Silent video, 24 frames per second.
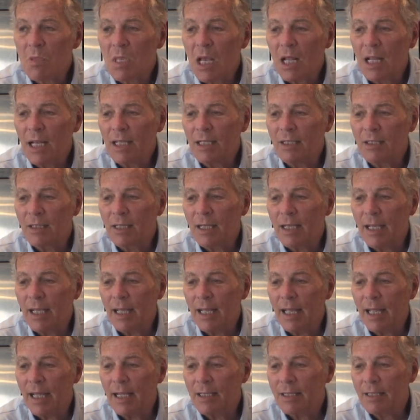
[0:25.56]
let's see,
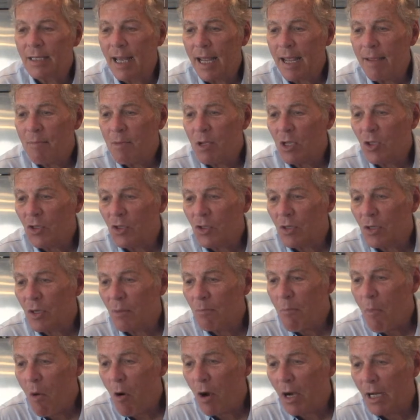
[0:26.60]
his name is
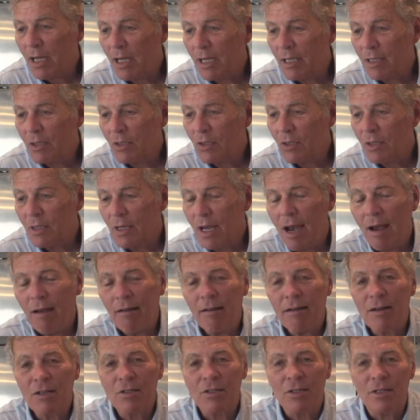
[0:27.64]
Marcus
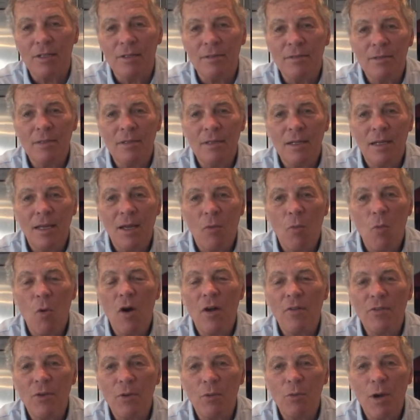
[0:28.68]
Erickson,
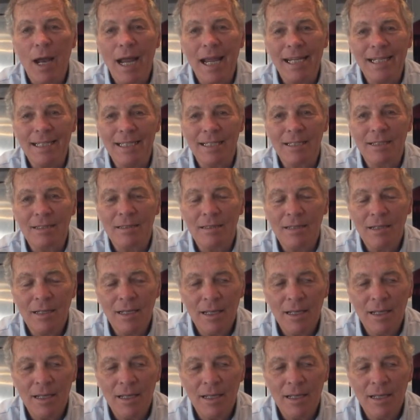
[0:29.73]
won the race.